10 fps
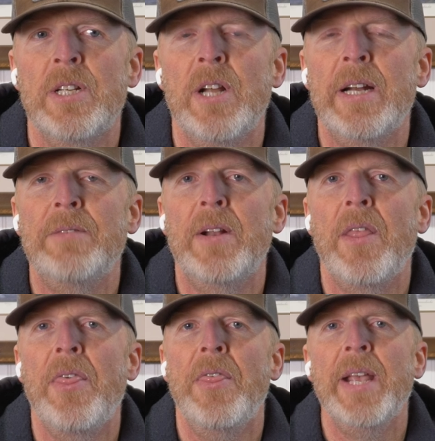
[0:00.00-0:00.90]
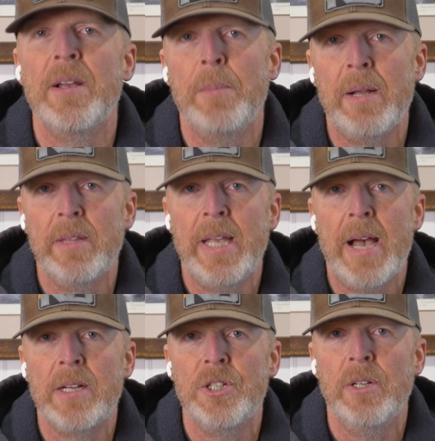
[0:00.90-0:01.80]
not even think about the
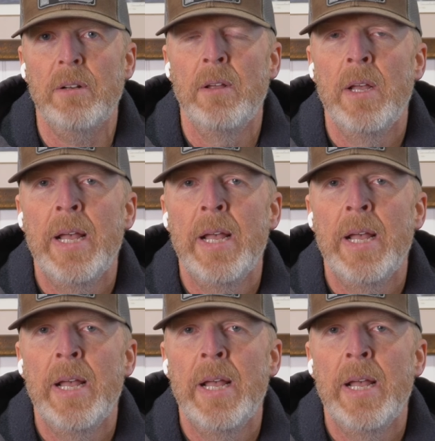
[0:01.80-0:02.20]
action.